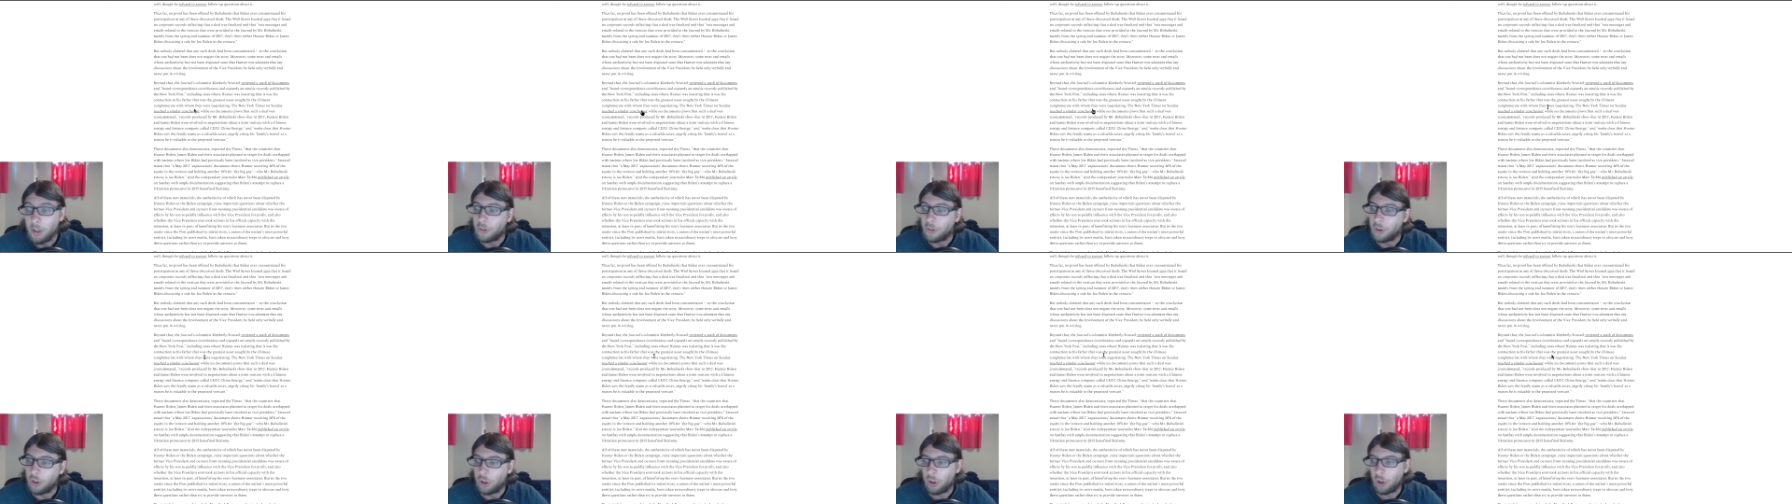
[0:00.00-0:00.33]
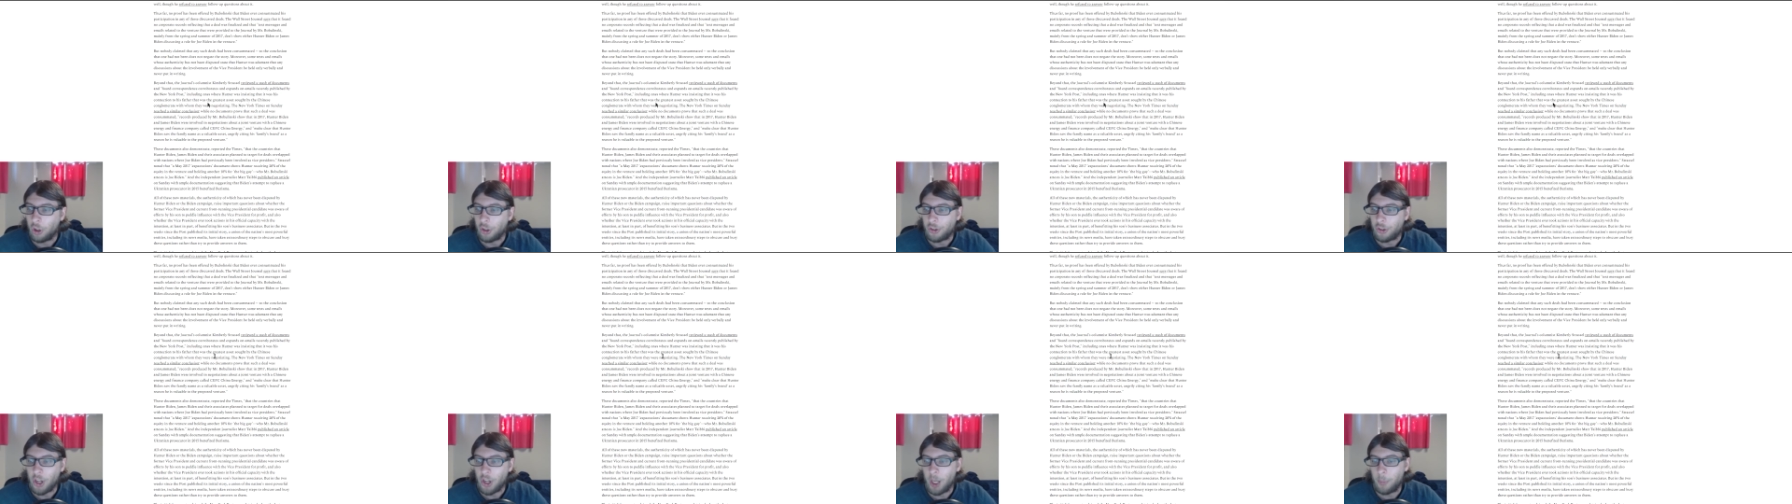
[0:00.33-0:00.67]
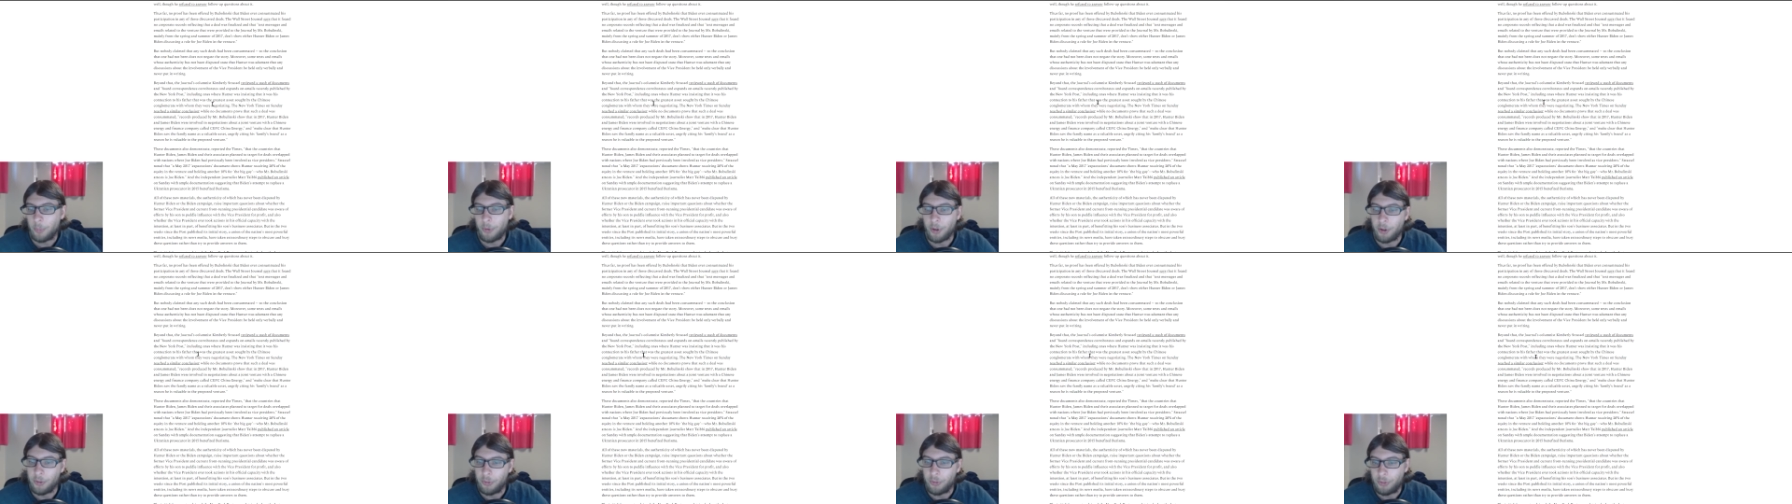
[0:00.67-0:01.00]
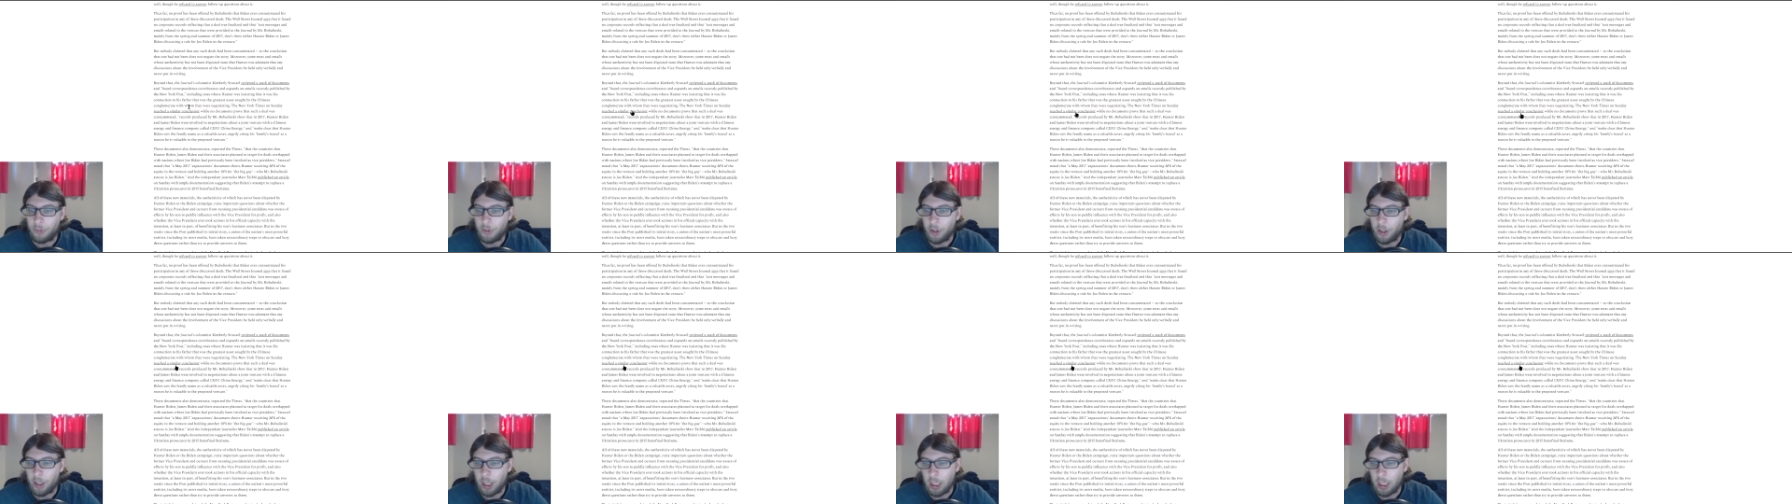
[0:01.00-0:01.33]
The New York Times on
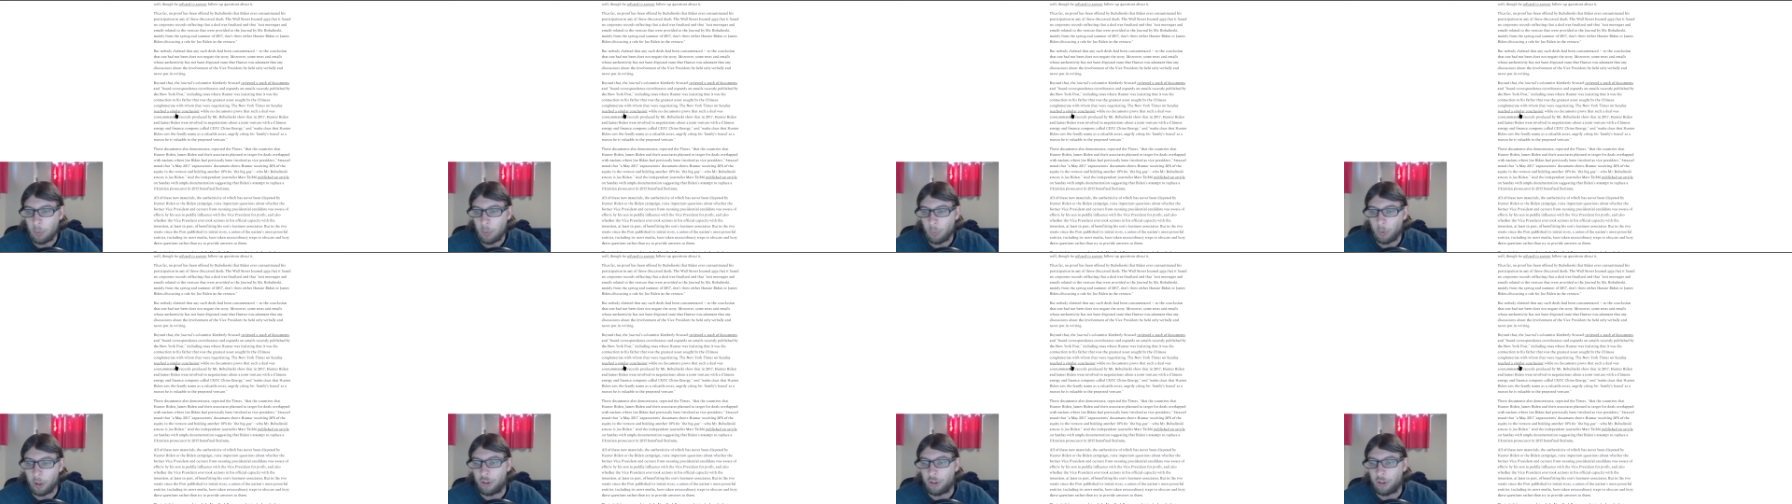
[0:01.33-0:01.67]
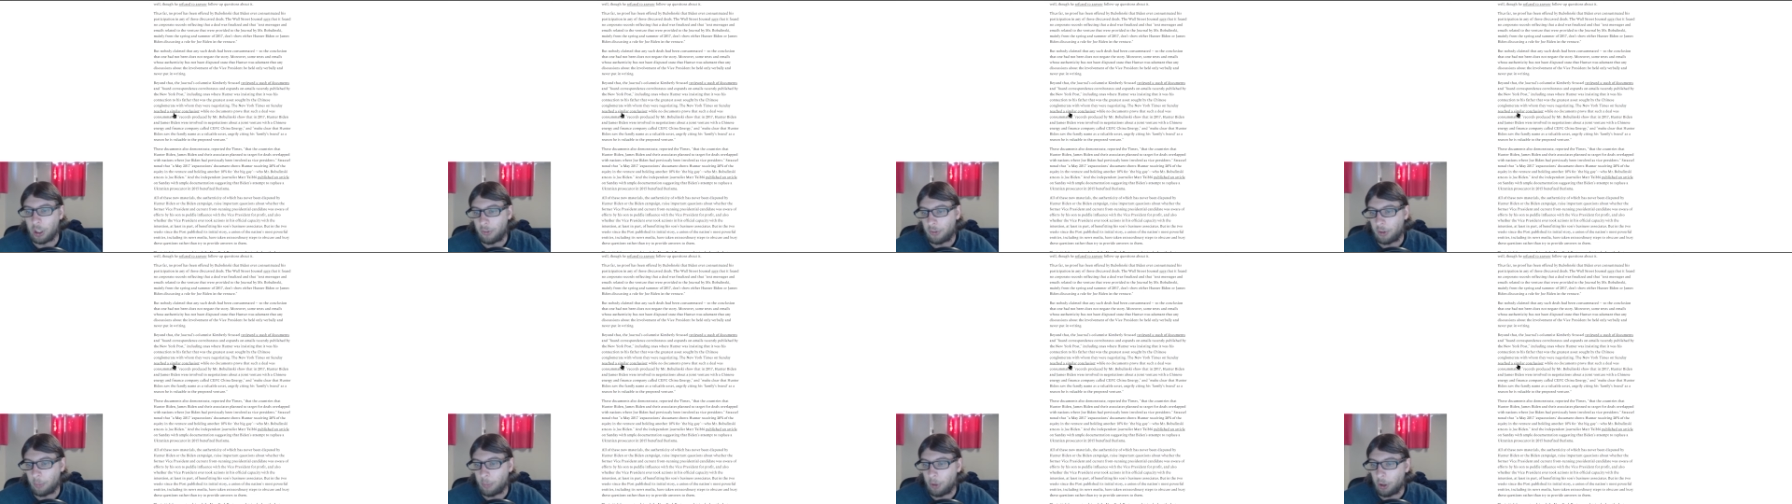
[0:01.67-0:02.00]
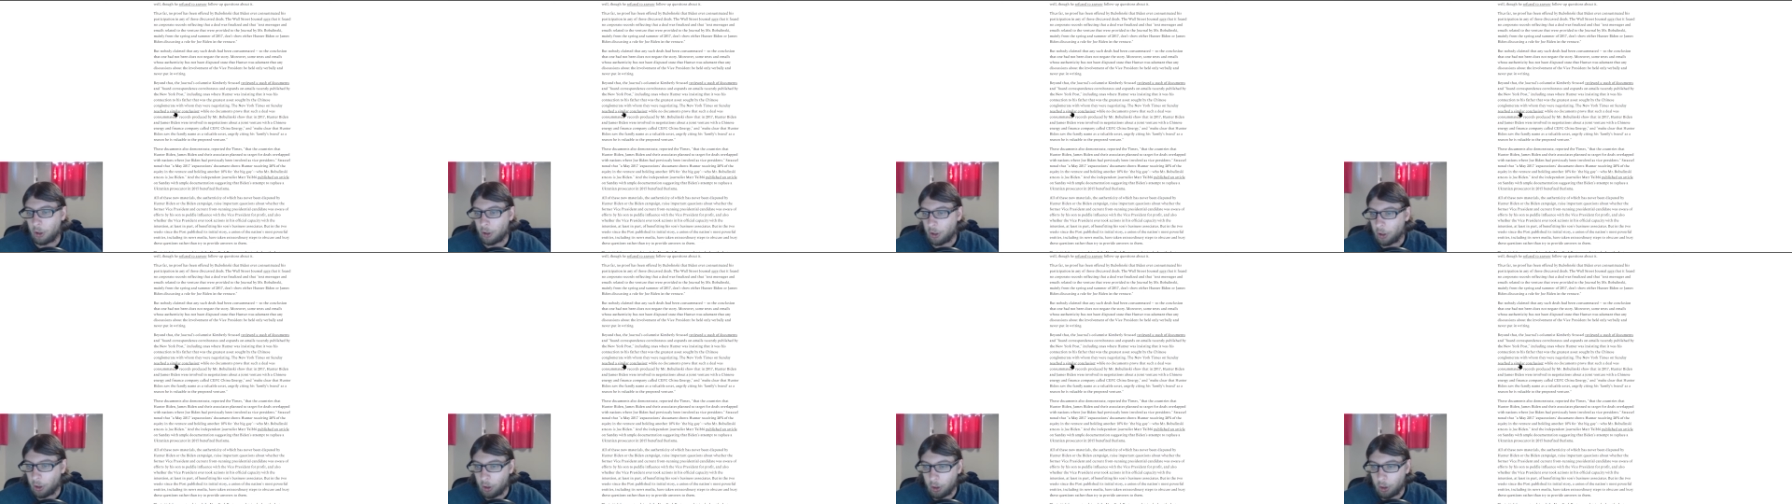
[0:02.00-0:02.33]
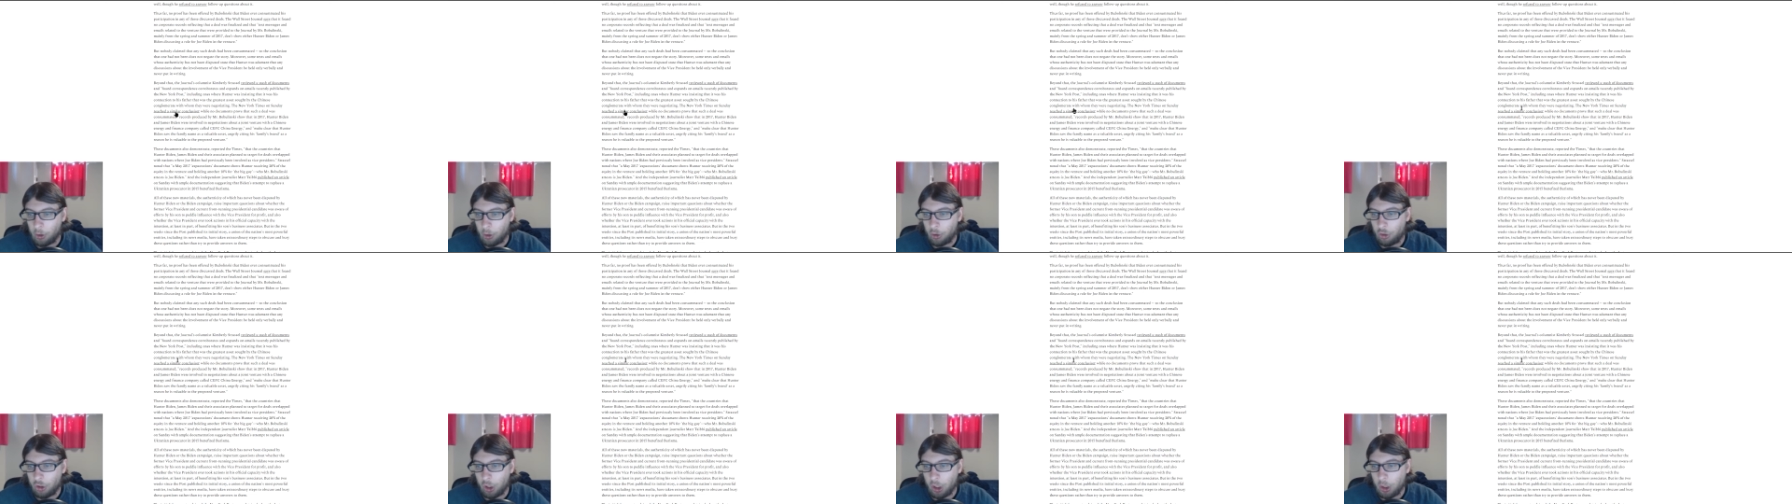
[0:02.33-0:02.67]
Sunday reached a similar
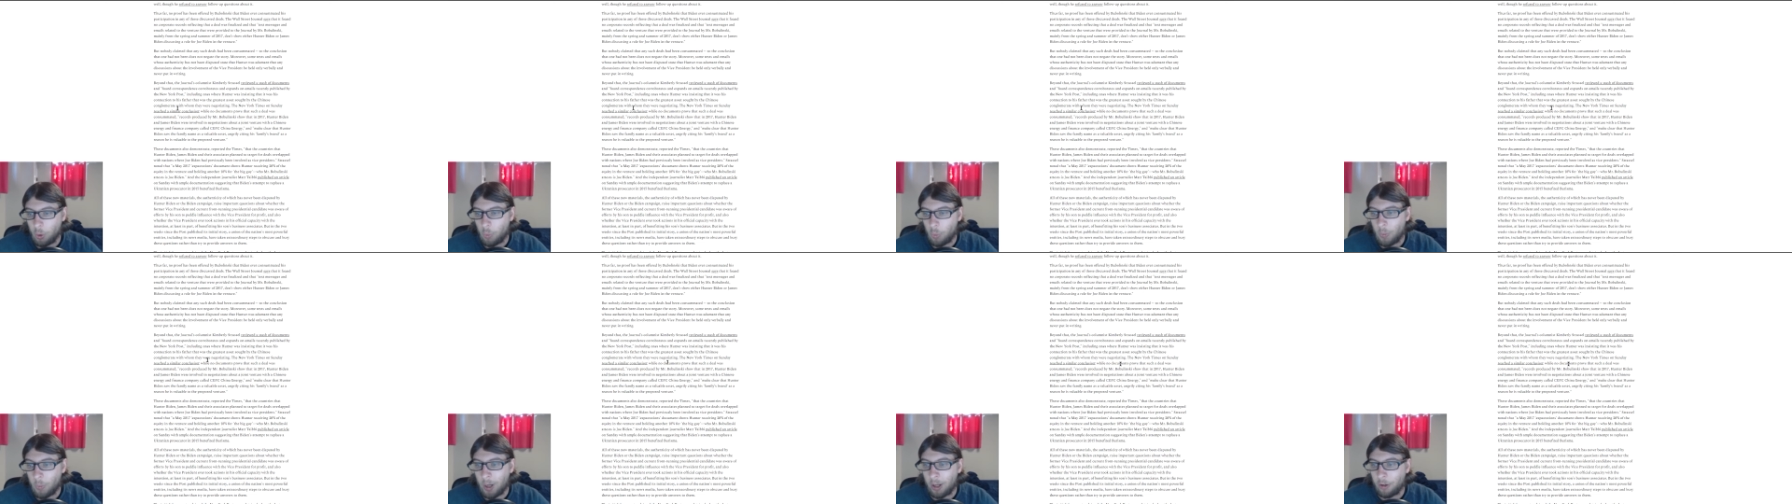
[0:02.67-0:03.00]
conclusion.